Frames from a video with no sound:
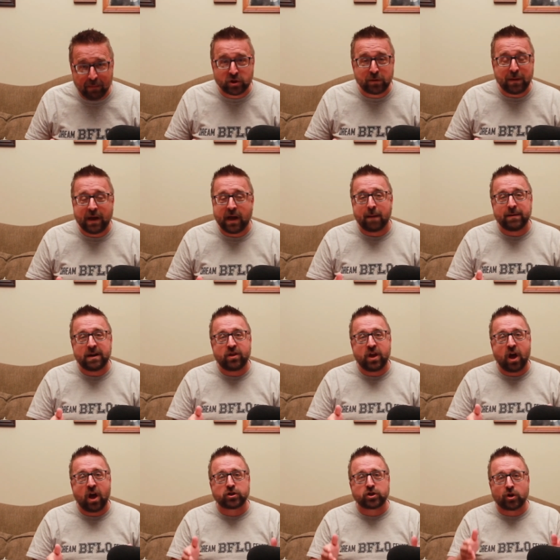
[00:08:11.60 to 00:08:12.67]
People should be
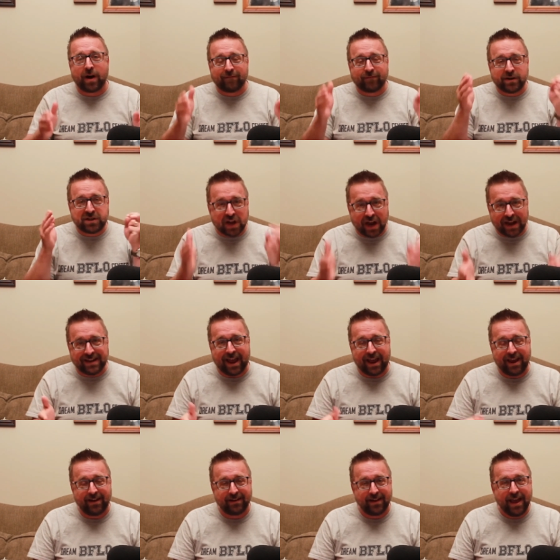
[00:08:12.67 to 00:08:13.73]
coming to the altar every
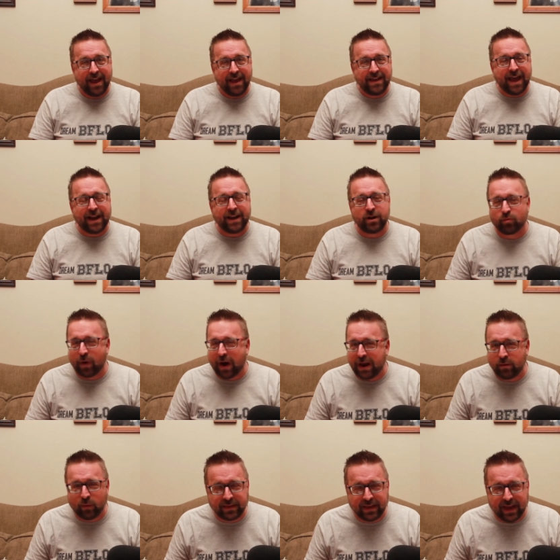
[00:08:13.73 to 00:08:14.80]
Sunday,
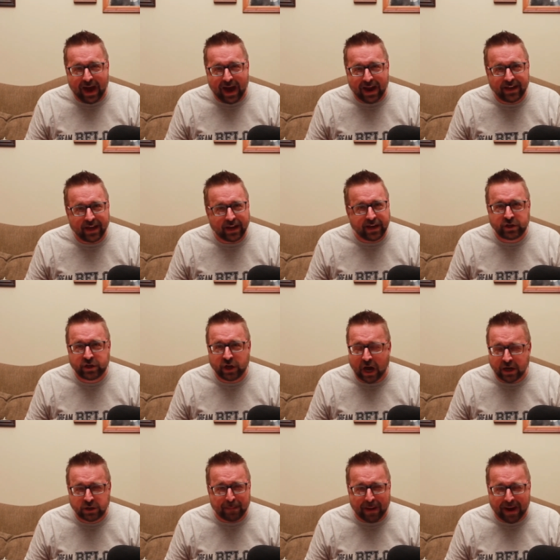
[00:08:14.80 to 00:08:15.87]
getting right with God,
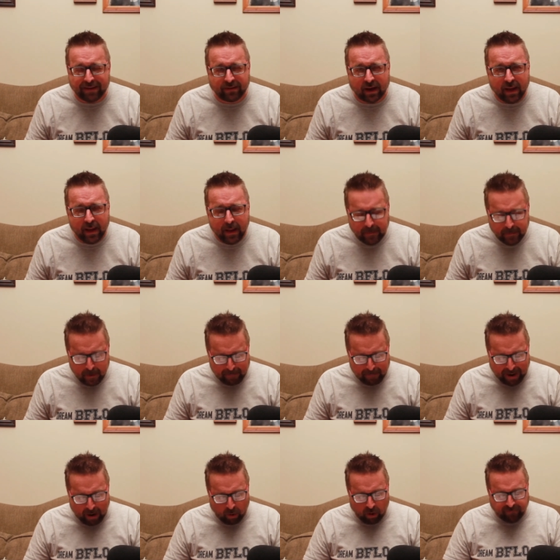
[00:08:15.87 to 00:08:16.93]
getting touched by the,
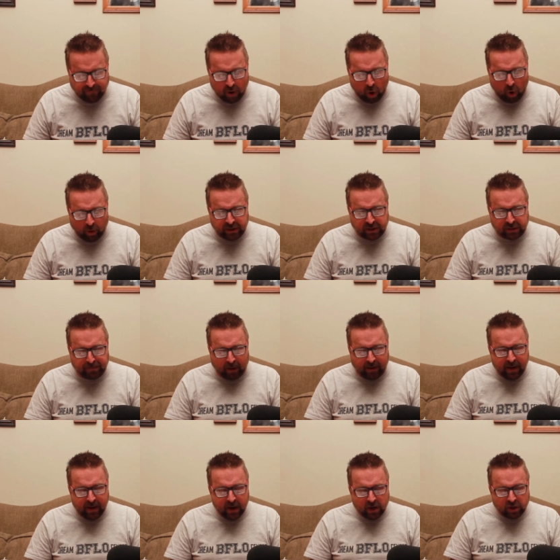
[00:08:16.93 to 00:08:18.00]
the power of the Holy
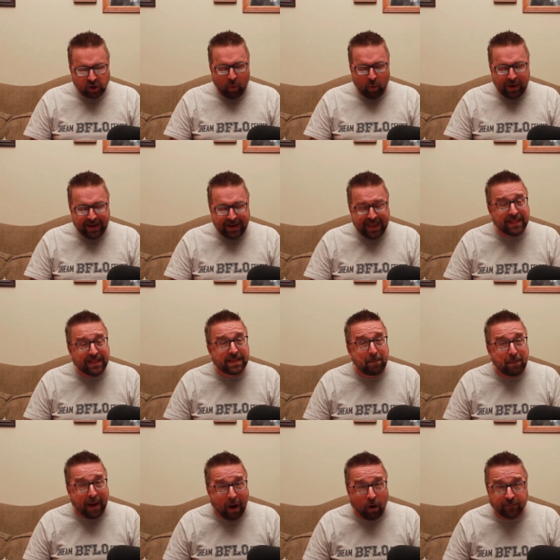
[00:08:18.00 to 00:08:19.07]
Spirit. So we
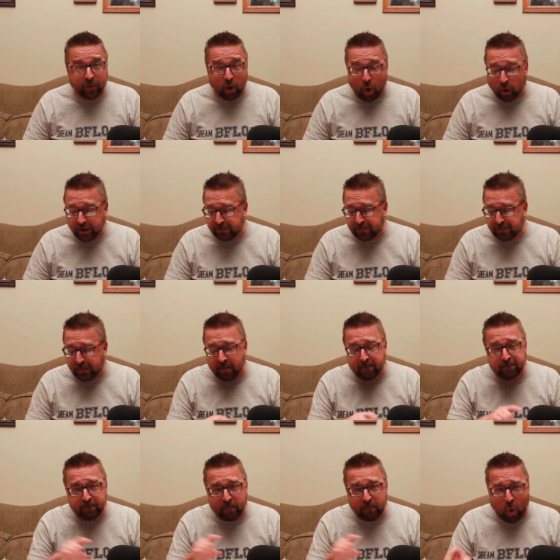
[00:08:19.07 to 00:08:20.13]
need the power of the Holy
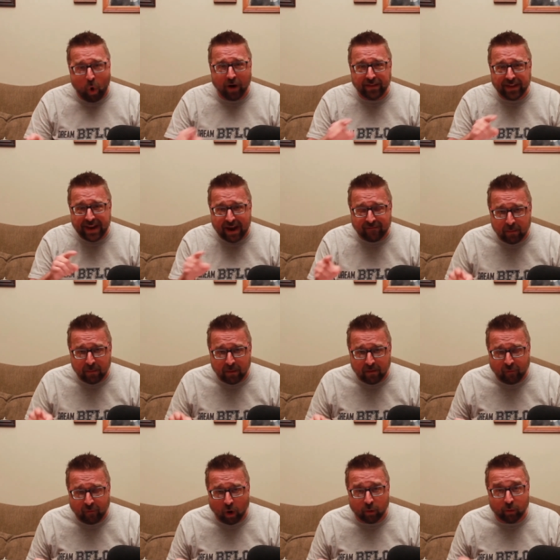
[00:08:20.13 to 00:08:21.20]
Spirit more than
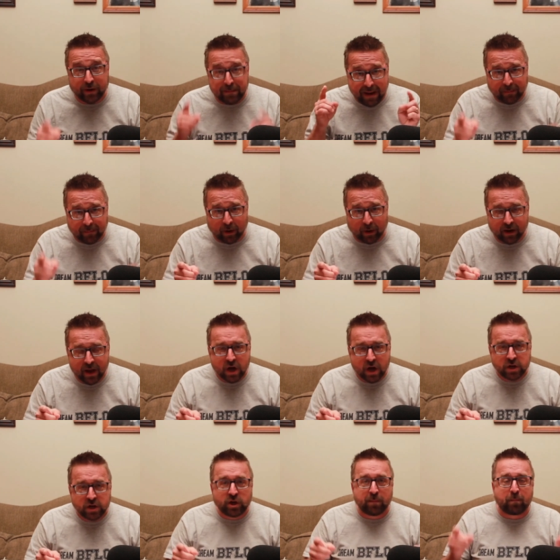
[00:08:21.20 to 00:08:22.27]
ever before. Remember,